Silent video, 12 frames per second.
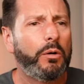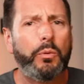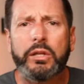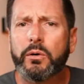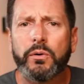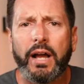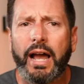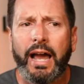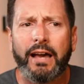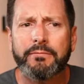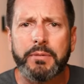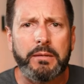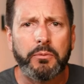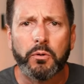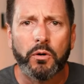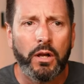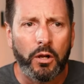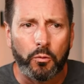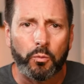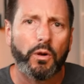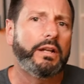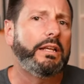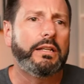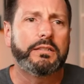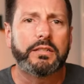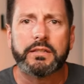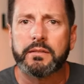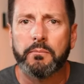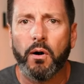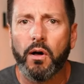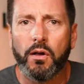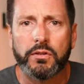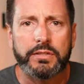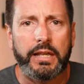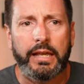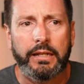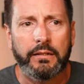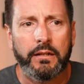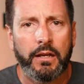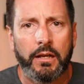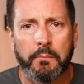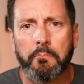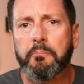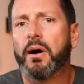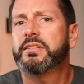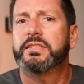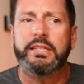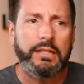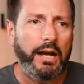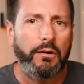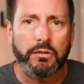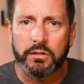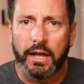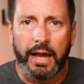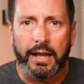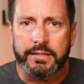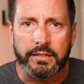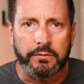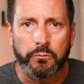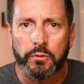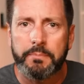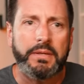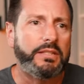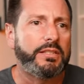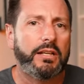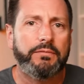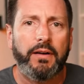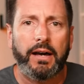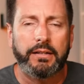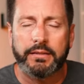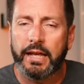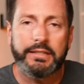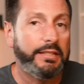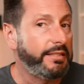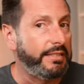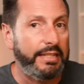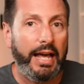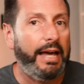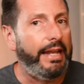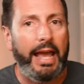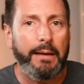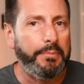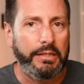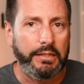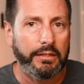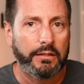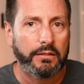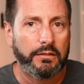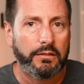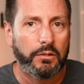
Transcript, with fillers: We don't have people running into the malls and busting out glass and ripping stuff out. That does not happen here.